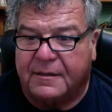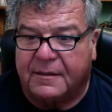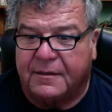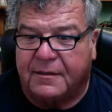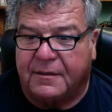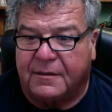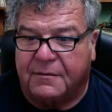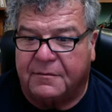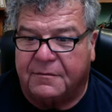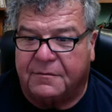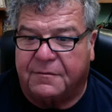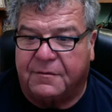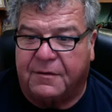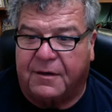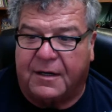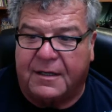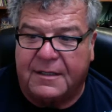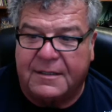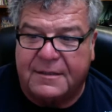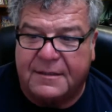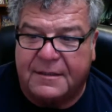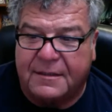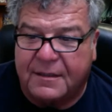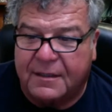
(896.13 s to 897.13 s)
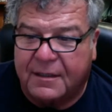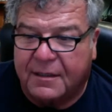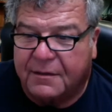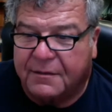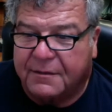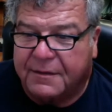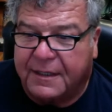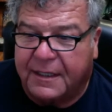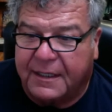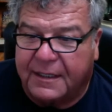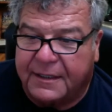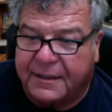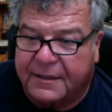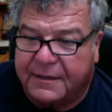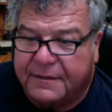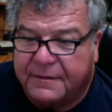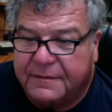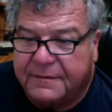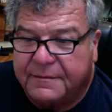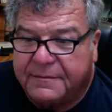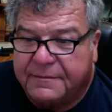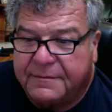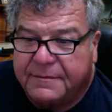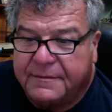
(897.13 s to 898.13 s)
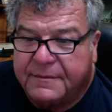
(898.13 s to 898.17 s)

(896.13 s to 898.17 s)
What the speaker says: Oh, Frost, hello, thank you.